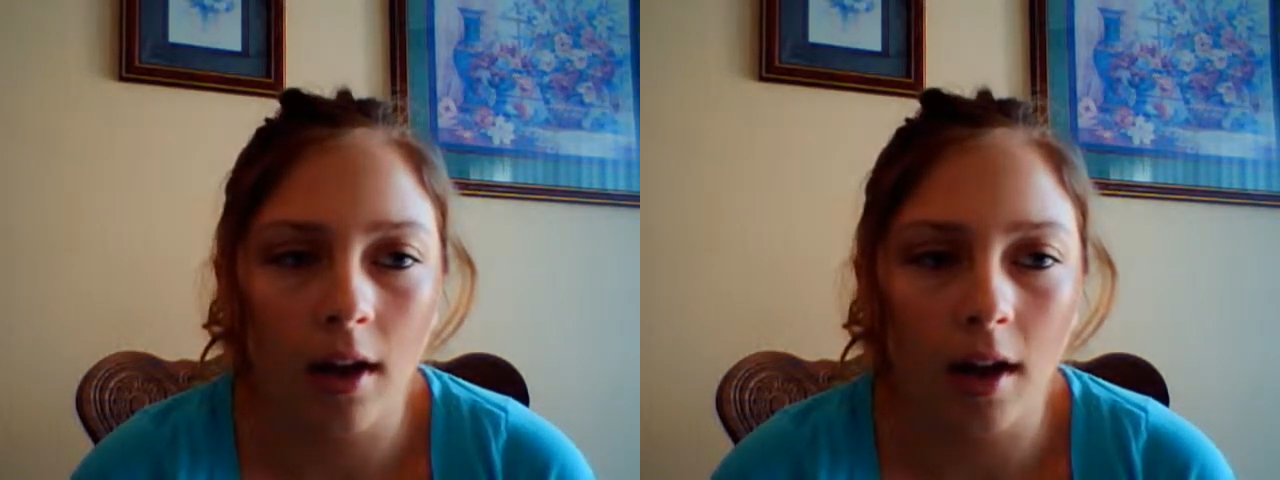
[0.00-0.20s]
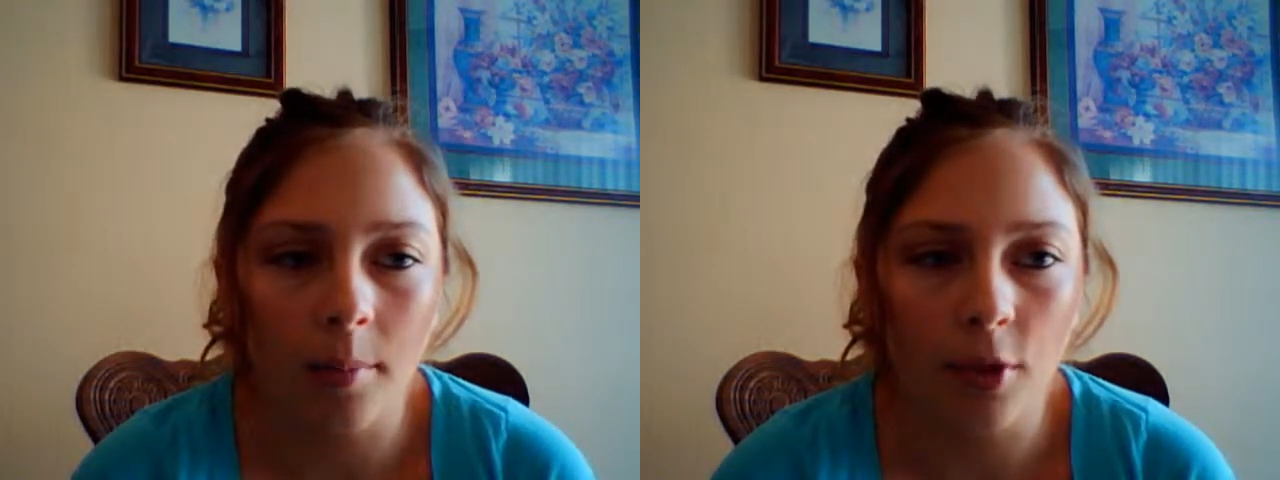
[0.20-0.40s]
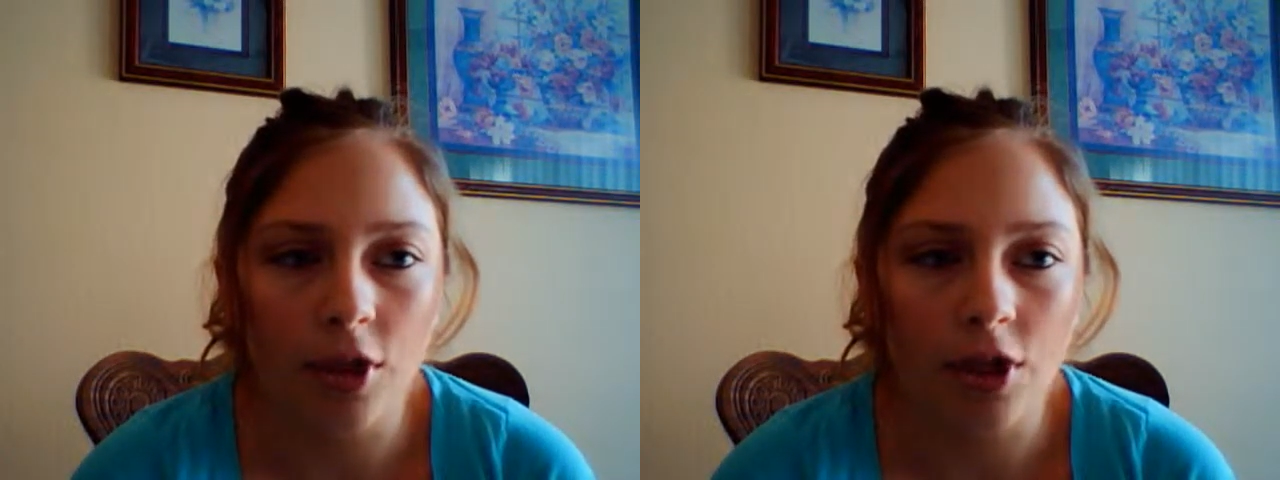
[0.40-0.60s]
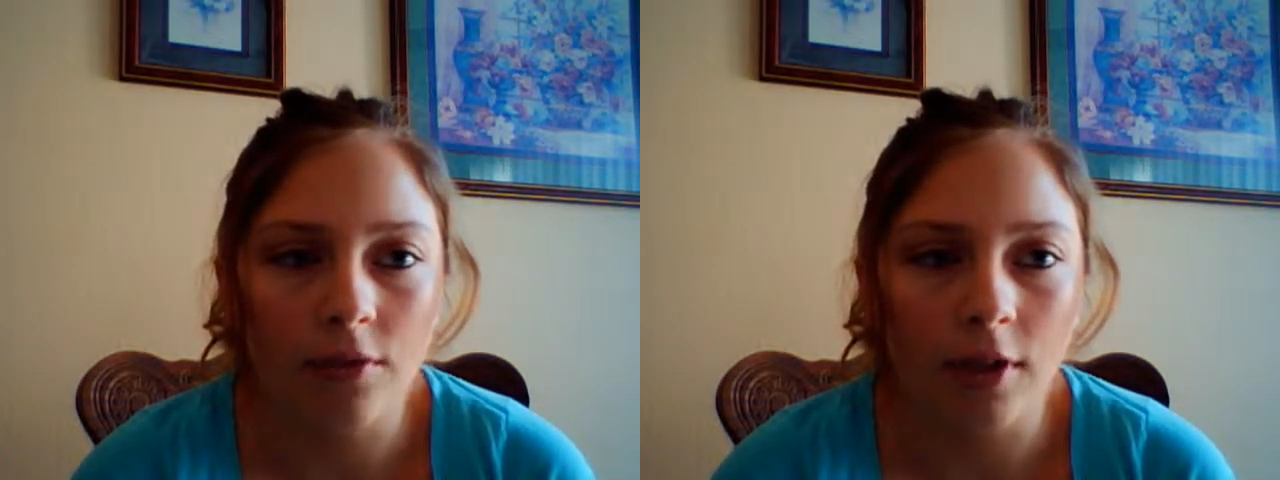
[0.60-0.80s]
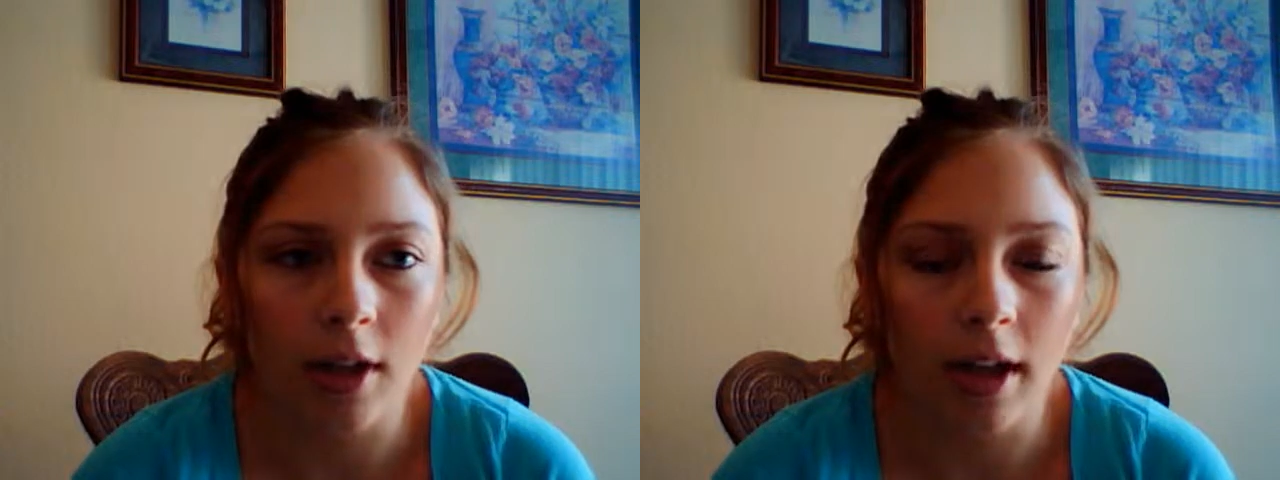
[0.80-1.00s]
i pushed
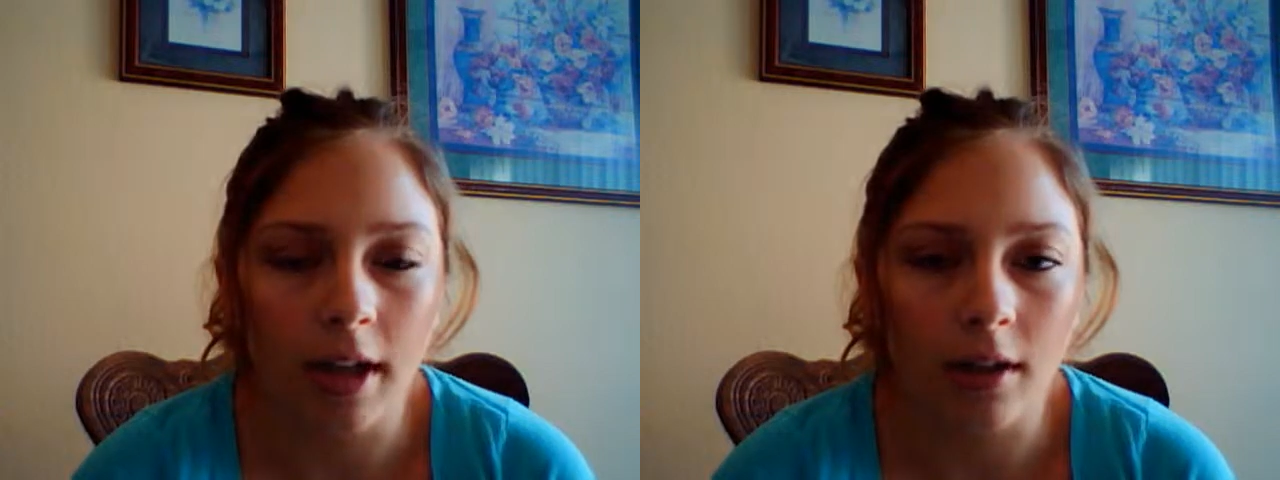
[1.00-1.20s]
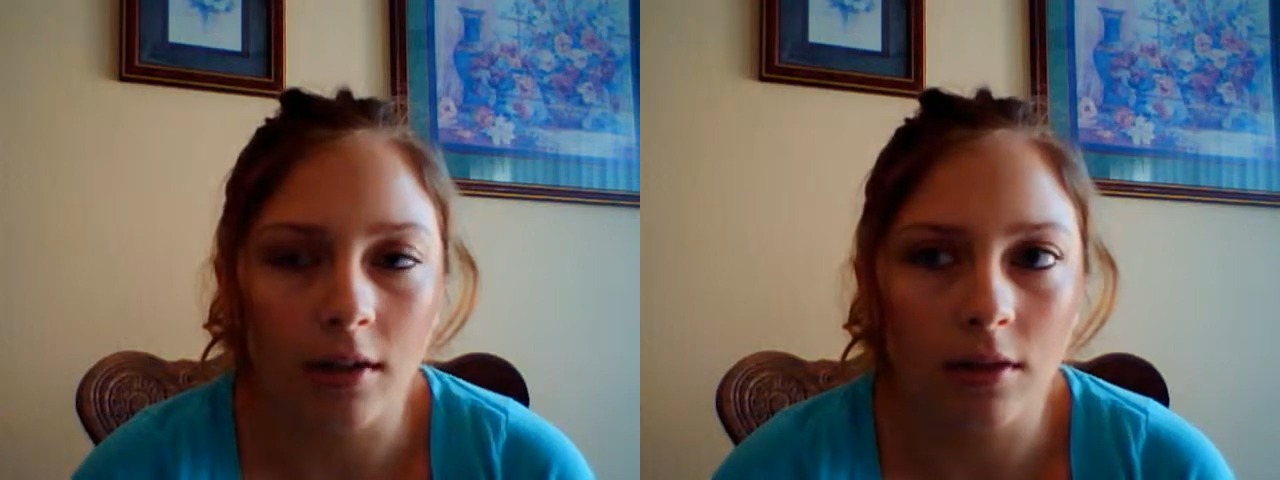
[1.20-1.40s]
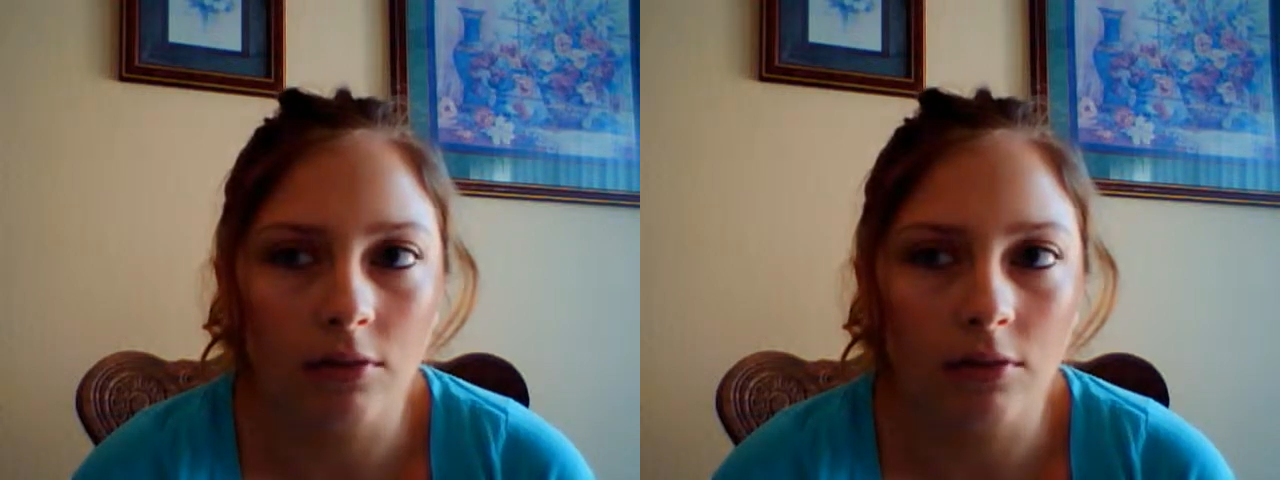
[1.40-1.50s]
for like